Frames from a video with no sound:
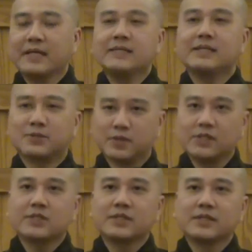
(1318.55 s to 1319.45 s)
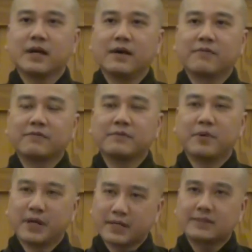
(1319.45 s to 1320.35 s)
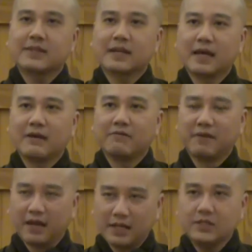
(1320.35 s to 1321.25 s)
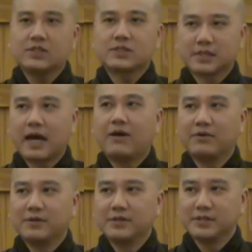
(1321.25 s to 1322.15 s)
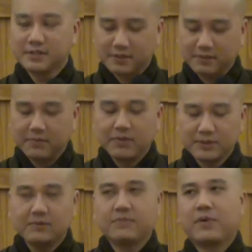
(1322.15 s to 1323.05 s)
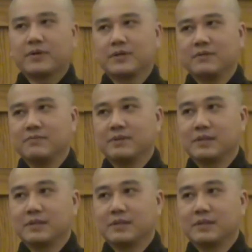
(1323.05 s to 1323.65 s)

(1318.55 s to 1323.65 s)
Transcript: In the tradition of the monastic life, lunch hour is the most important